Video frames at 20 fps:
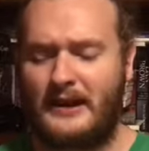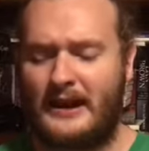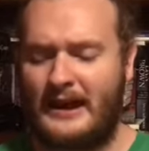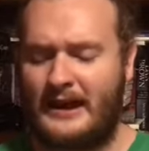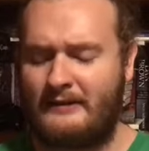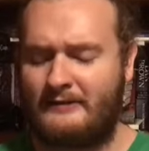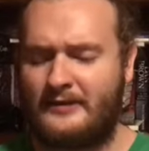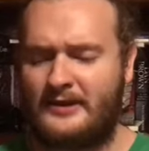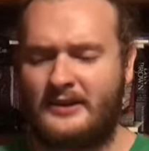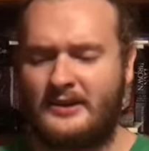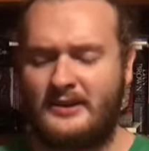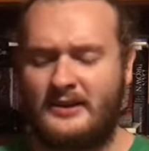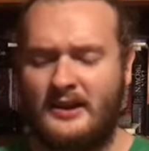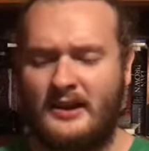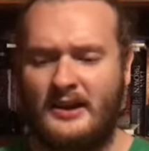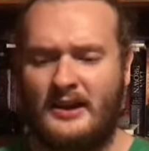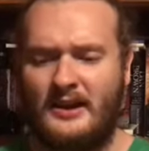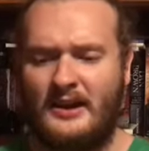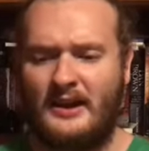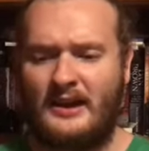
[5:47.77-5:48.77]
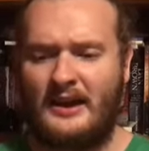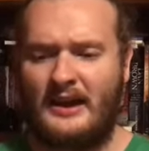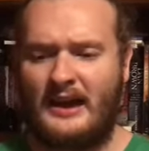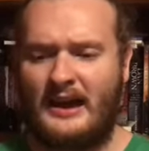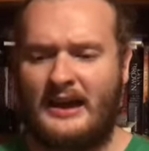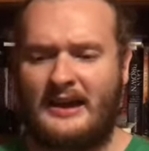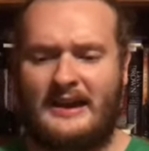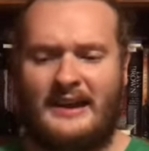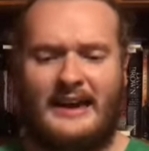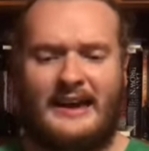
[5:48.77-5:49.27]
having
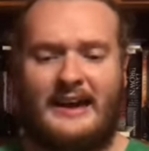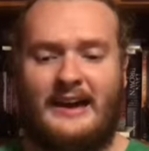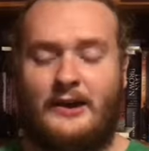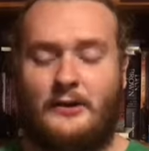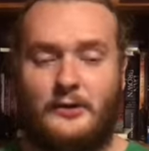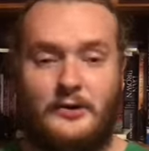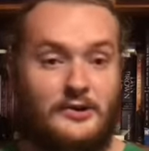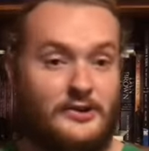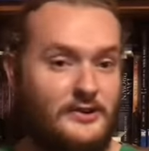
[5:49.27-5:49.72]
an hour